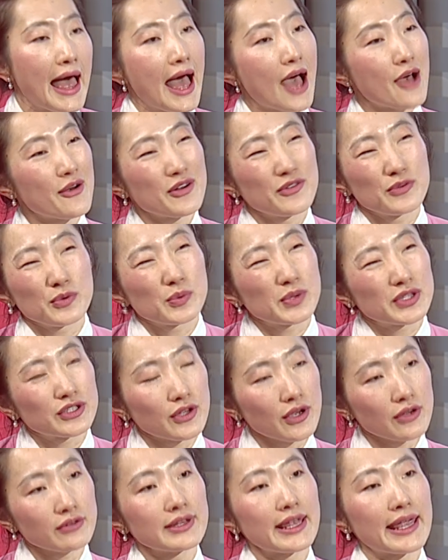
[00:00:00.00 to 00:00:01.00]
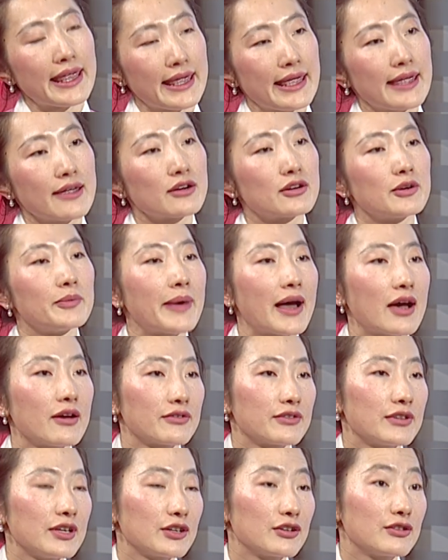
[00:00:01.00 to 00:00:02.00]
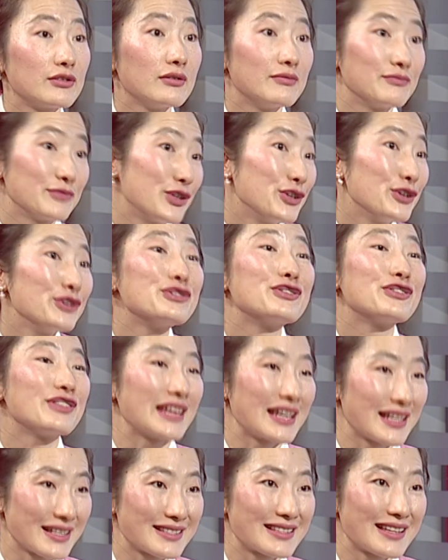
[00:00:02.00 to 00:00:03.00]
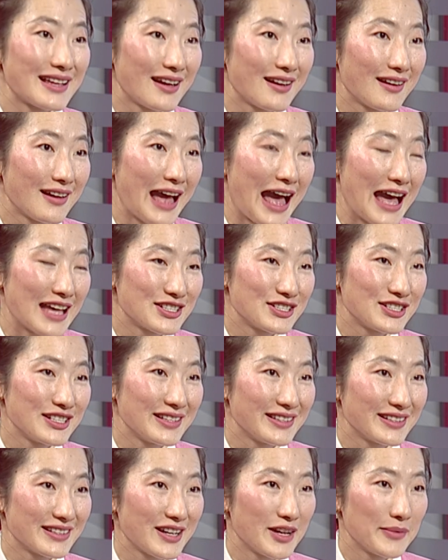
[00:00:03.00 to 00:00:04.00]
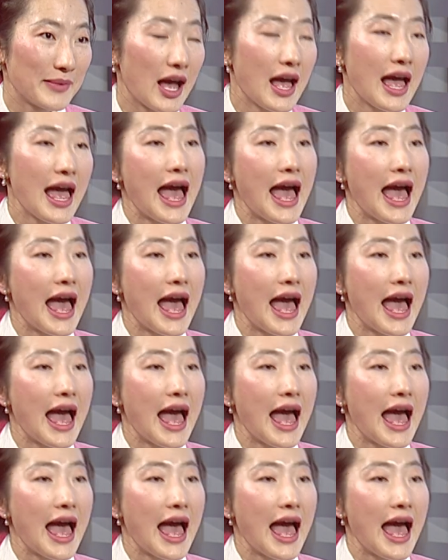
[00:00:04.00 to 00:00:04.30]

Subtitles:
However, we don't hear about the good things actually that come out.